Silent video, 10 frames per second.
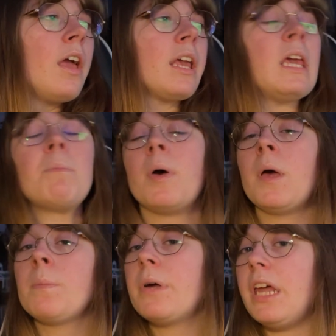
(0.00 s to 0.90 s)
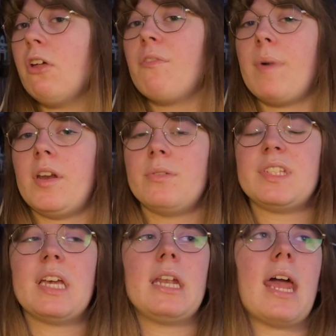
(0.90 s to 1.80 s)
keep putting all of my
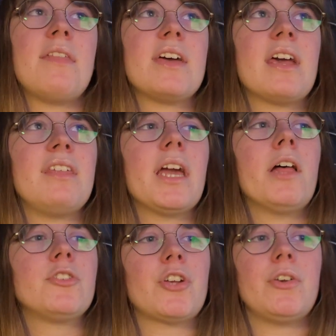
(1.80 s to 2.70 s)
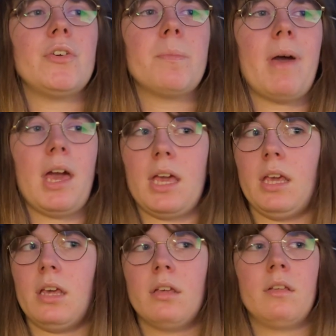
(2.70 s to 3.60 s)
notes in, and then I think I'll show you my